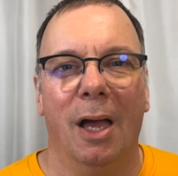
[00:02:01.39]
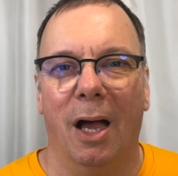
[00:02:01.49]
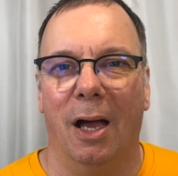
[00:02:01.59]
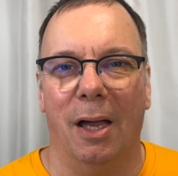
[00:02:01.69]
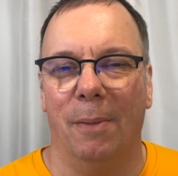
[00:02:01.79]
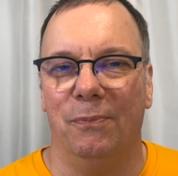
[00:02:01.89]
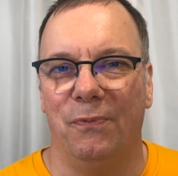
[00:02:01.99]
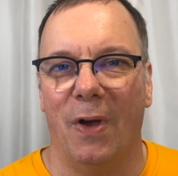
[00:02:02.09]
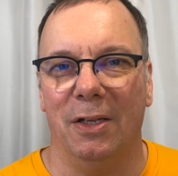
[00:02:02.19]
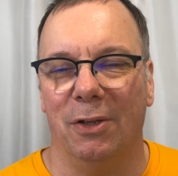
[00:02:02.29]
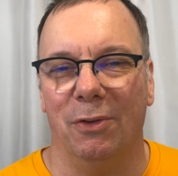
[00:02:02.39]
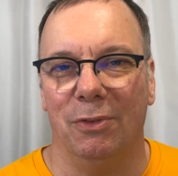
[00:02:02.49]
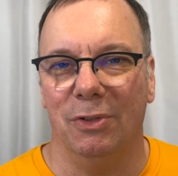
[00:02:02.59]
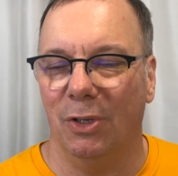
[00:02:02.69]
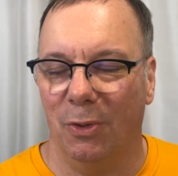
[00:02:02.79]
I'm finding
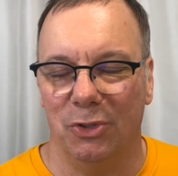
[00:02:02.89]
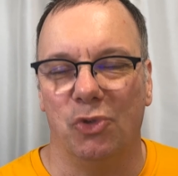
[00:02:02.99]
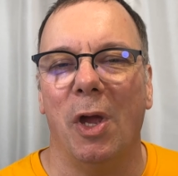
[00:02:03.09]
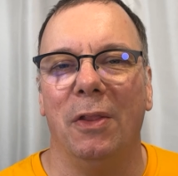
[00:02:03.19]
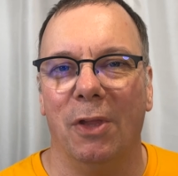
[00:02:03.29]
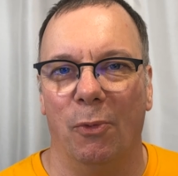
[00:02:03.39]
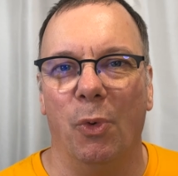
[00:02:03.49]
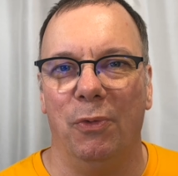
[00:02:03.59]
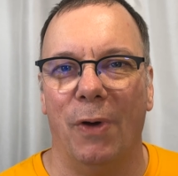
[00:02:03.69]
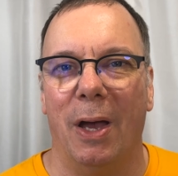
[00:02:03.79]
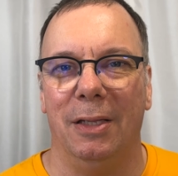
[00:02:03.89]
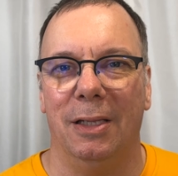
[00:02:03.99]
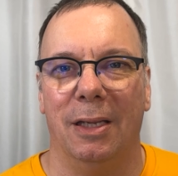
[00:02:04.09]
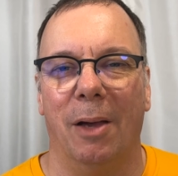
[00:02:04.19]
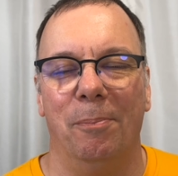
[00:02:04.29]
it's great that we're
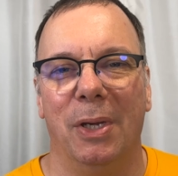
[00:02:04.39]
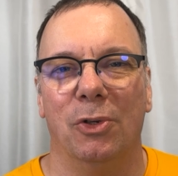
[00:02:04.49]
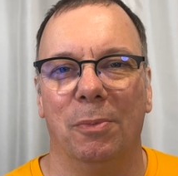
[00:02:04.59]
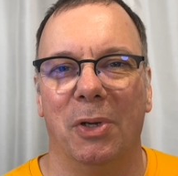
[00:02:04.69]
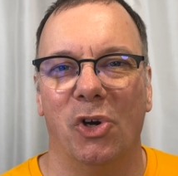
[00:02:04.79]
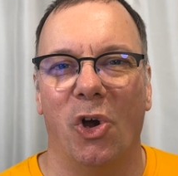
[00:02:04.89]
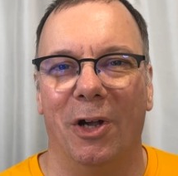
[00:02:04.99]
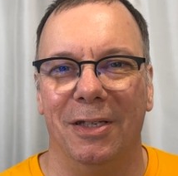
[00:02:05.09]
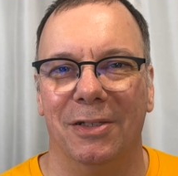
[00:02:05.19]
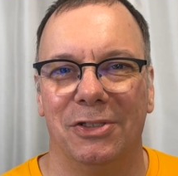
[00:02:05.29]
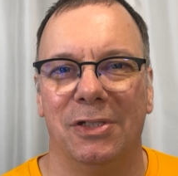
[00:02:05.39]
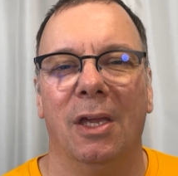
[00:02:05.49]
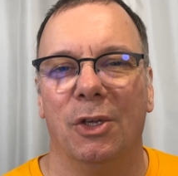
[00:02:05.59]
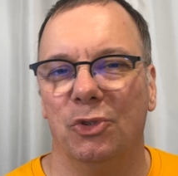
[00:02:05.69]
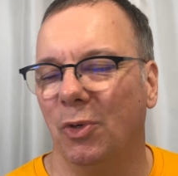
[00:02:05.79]
finding a bigger and bigger audience
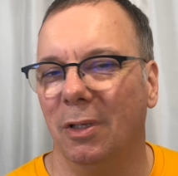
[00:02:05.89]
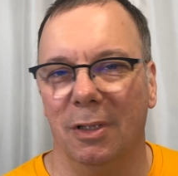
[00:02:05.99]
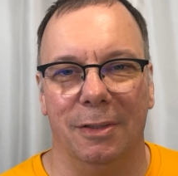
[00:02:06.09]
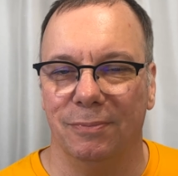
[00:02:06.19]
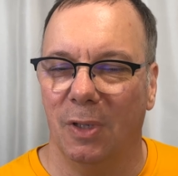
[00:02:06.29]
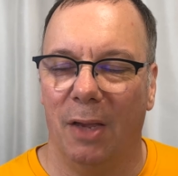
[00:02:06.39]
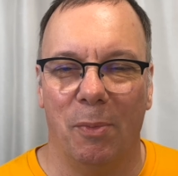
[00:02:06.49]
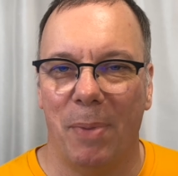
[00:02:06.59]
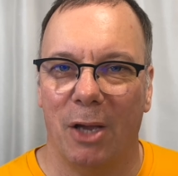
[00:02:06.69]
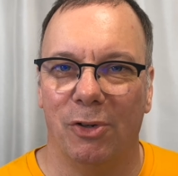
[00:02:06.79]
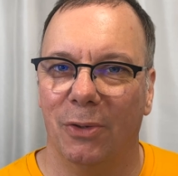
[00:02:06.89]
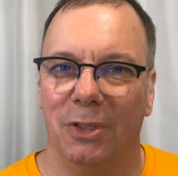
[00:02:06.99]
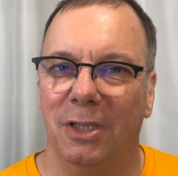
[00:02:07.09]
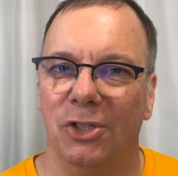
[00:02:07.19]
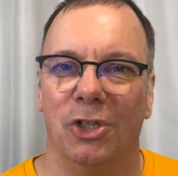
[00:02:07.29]
because really, I have a background
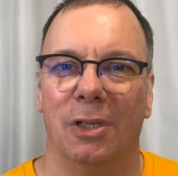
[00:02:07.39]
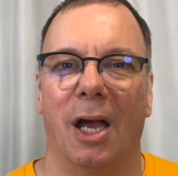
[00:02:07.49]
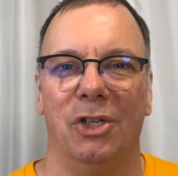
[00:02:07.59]
in teaching.